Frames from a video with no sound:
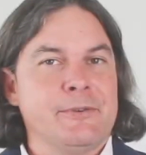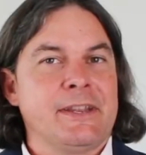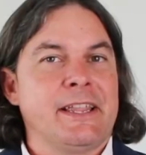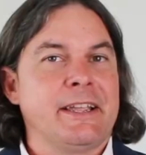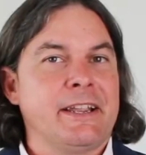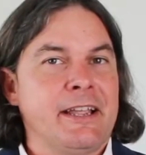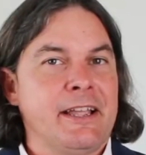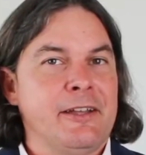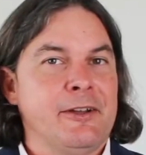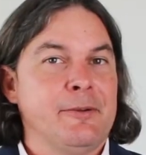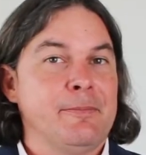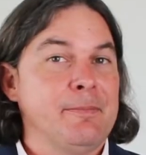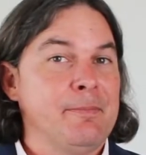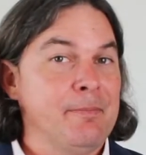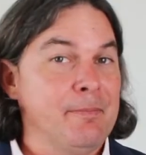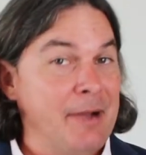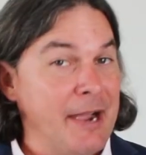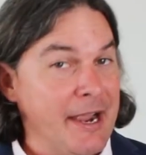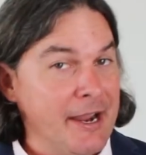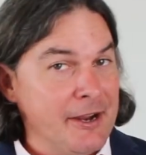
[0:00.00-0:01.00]
would like help
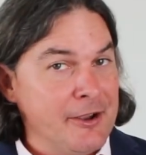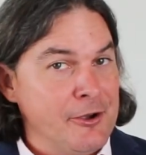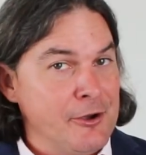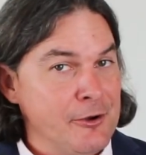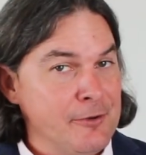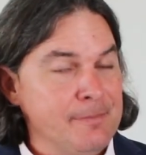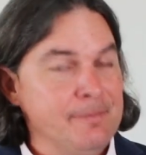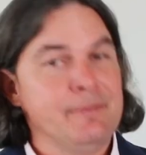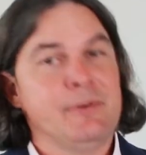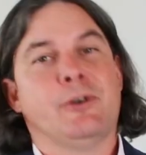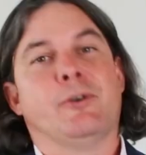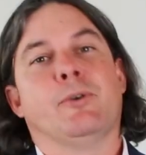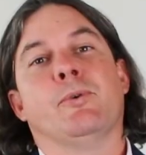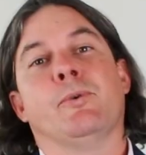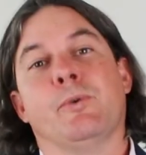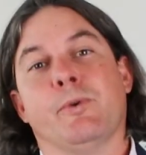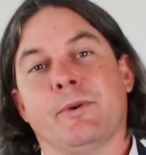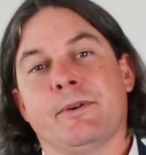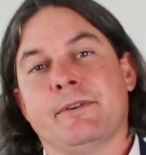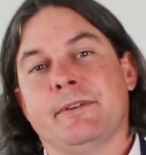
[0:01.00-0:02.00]
buying a home
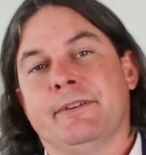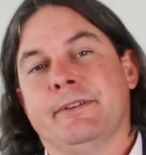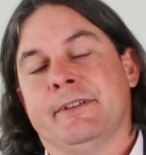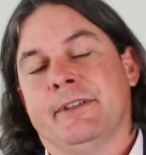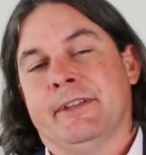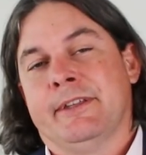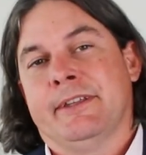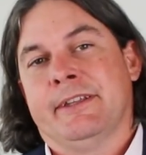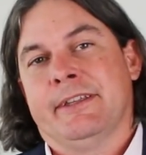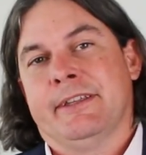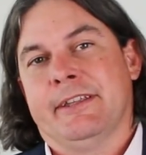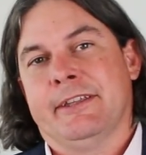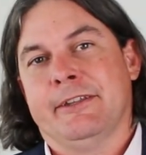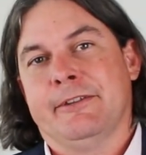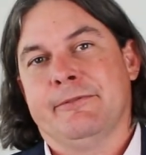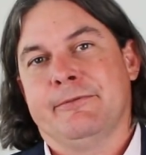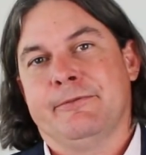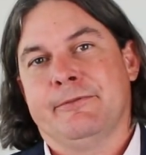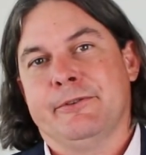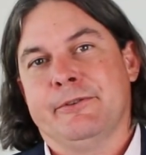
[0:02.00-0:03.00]
or
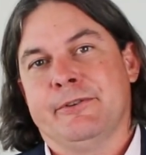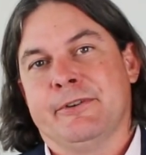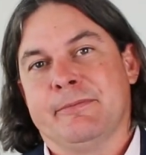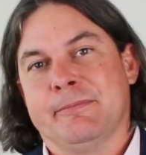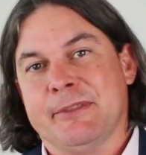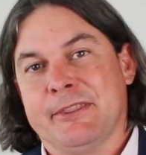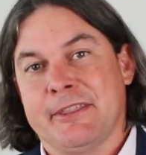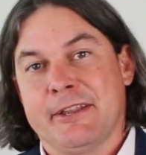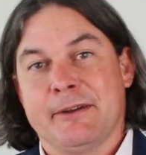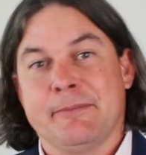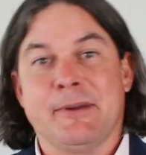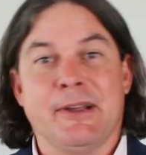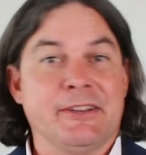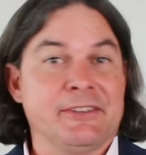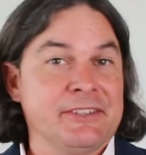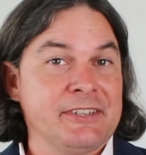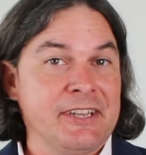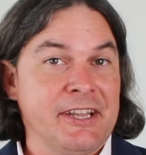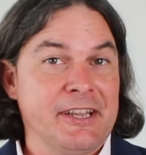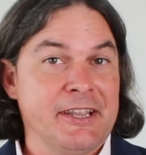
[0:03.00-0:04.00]
if you have been thinking
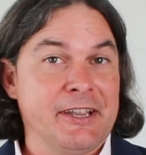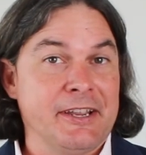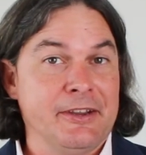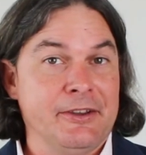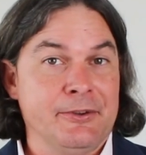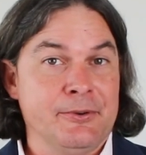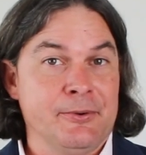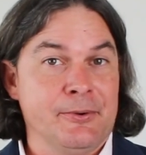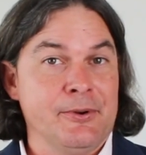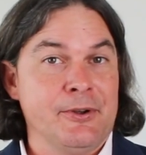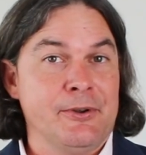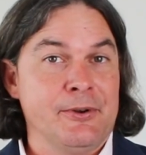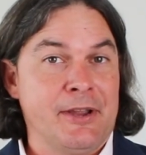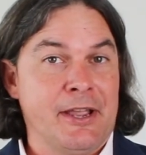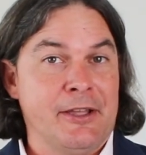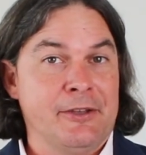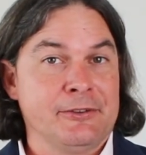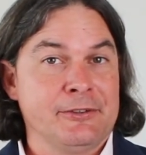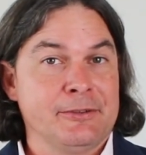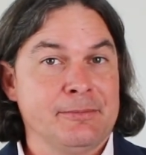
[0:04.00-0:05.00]
about selling your own
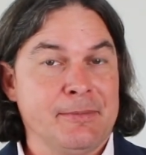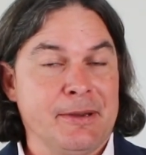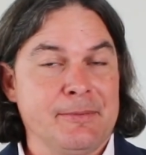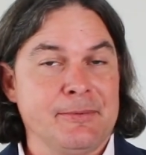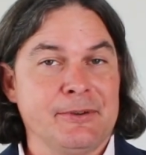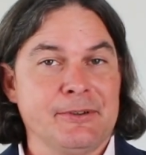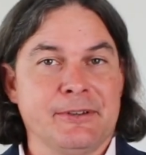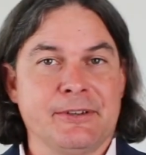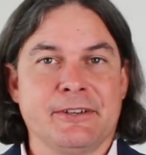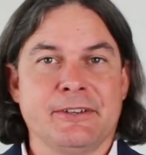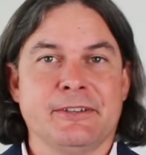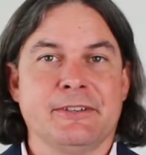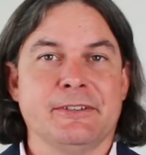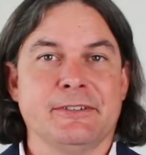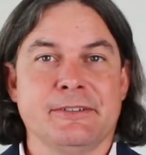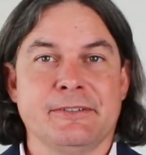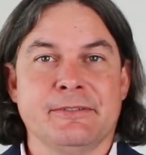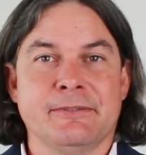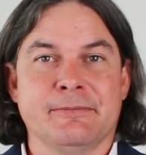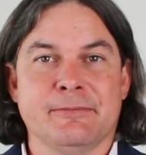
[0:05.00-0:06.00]
house, maybe you're looking
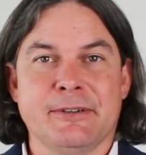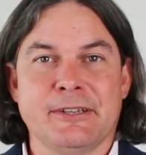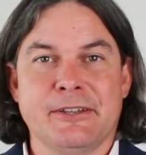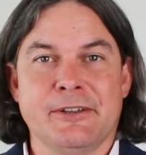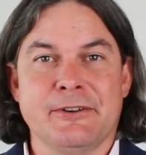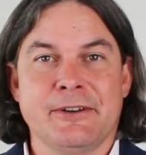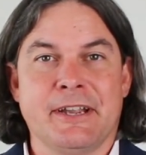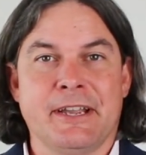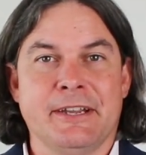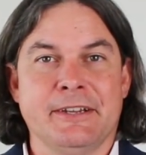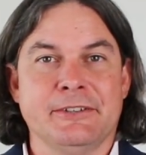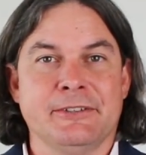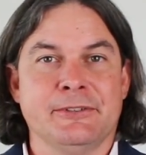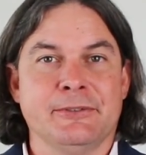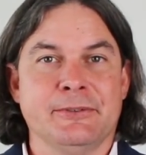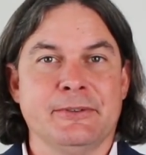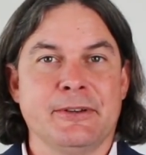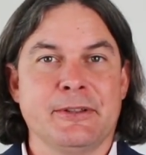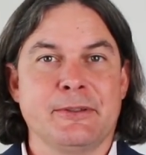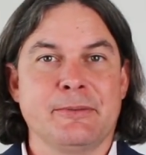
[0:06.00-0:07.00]
to relocate
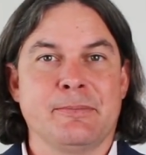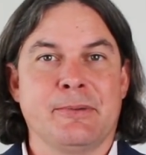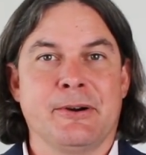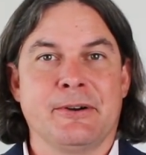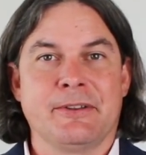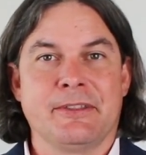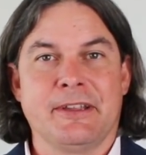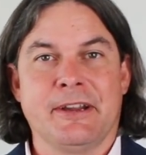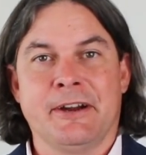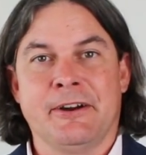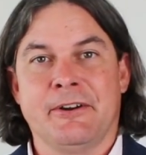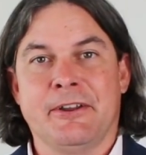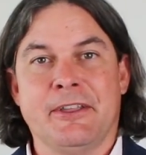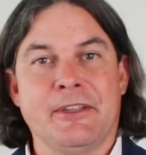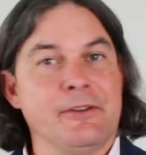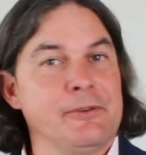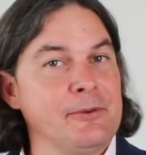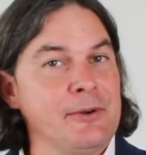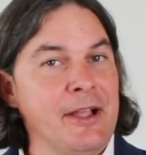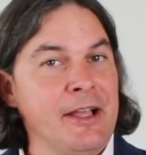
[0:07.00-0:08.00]
to another part of the
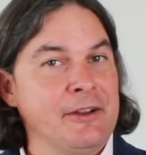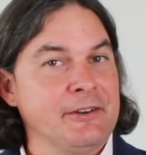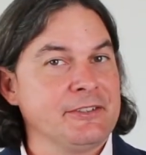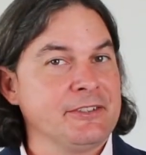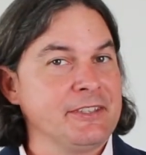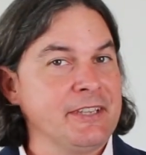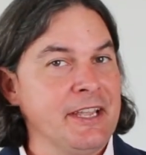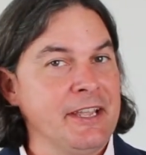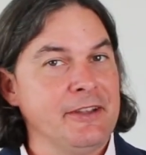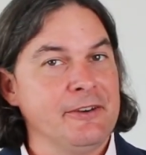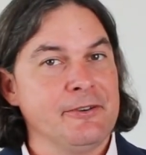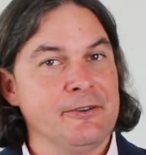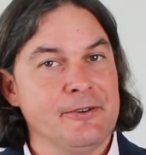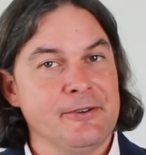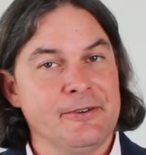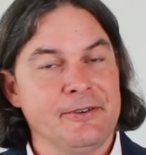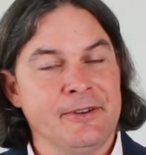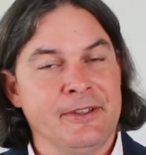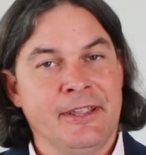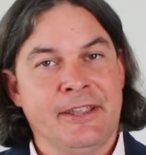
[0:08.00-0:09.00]
area or out of state,
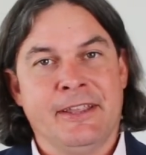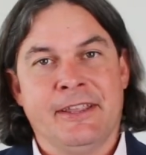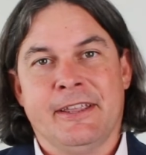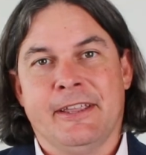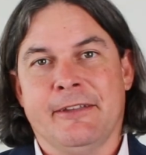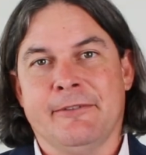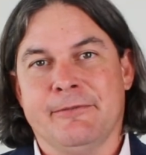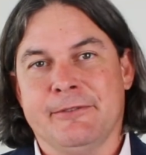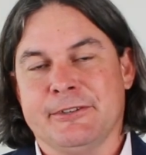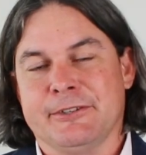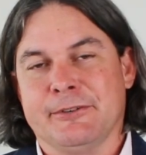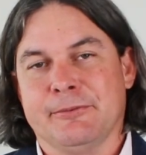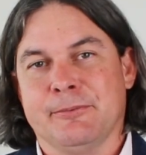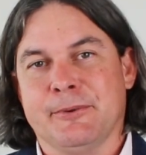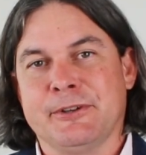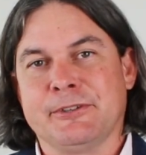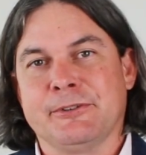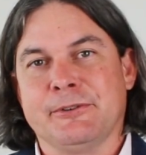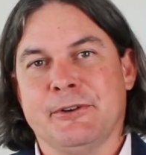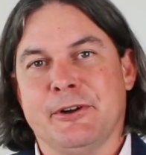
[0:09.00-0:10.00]
or if it's a
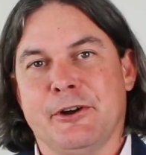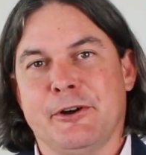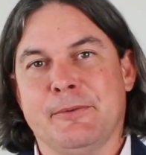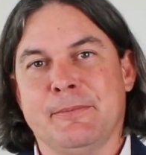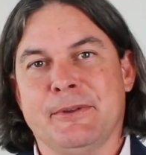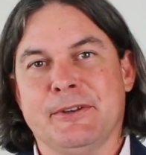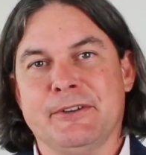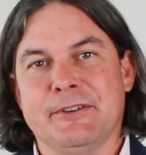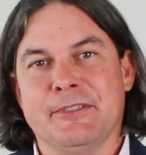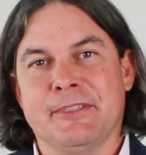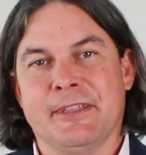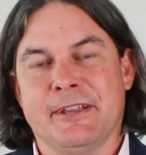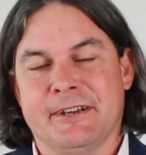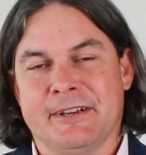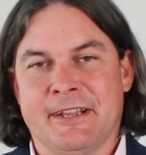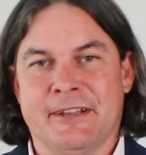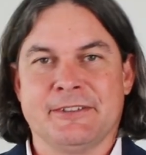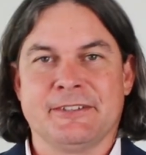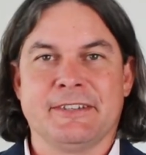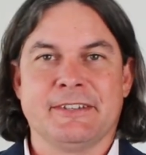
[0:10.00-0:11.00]
rental home and you
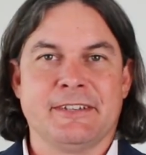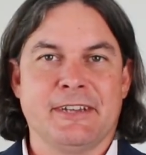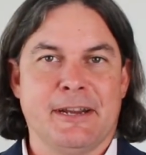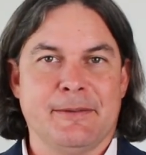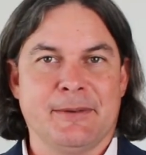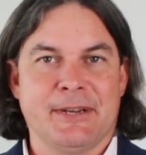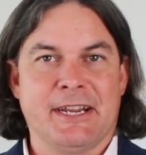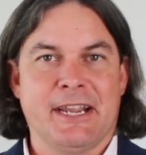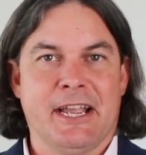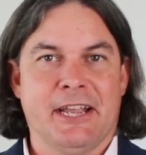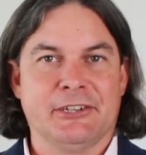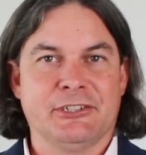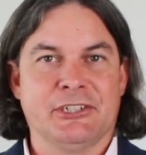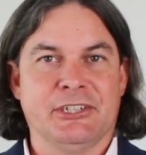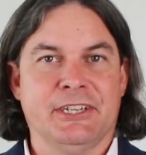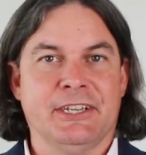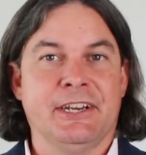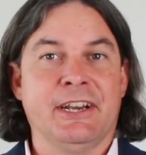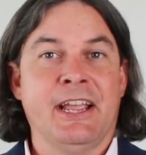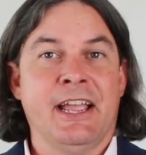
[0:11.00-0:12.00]
think now's the time to cash
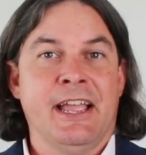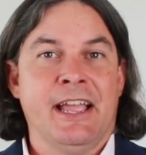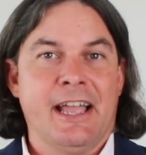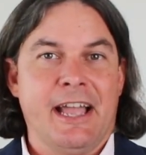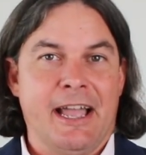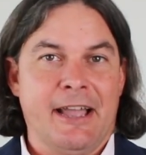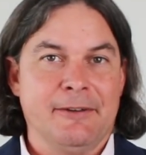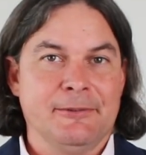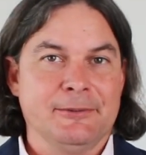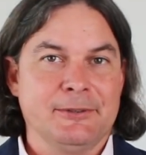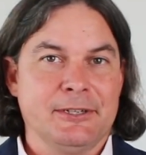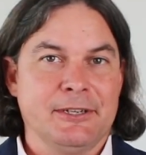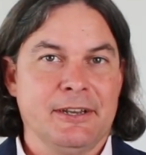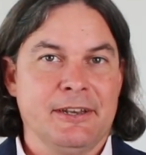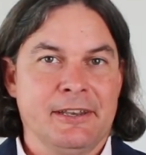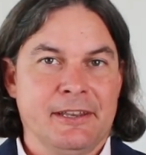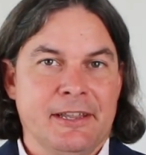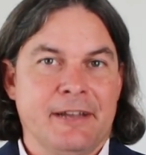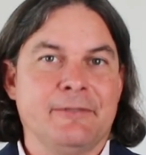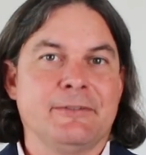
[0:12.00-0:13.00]
in, I would
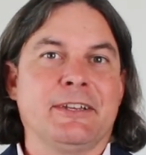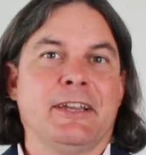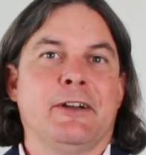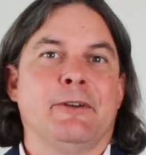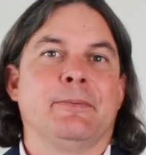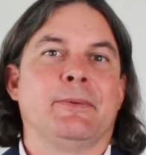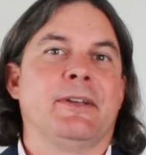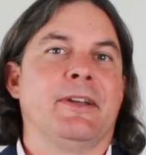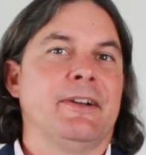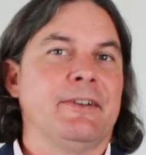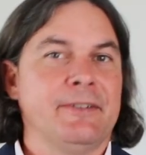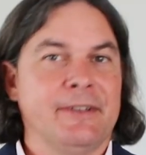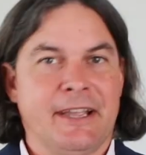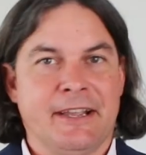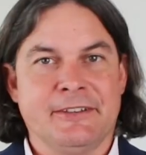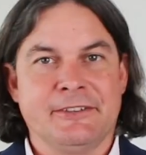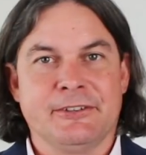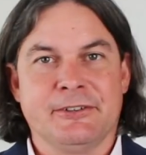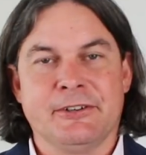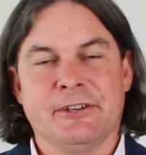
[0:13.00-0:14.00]
love to help you out,
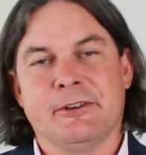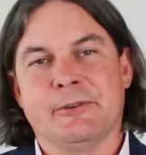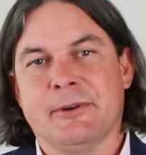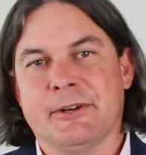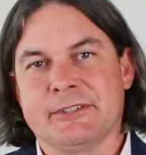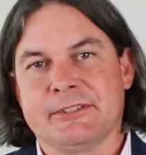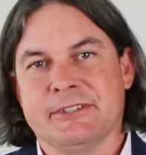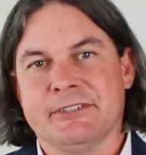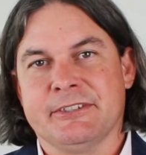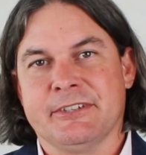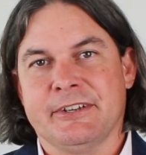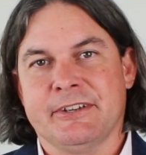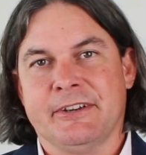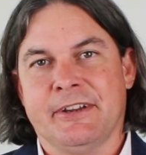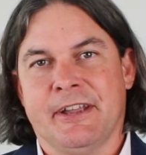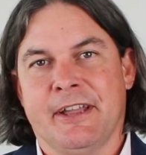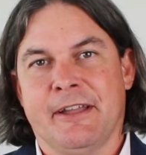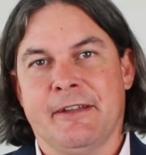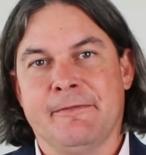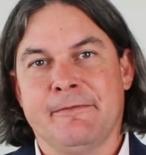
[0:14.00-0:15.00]
answer any questions that
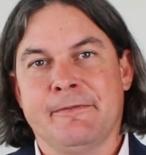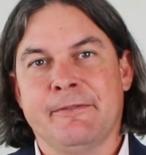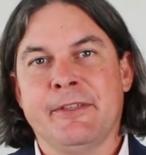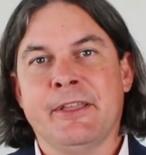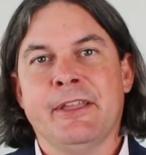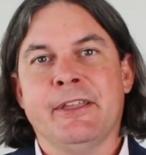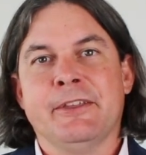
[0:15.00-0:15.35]
you have.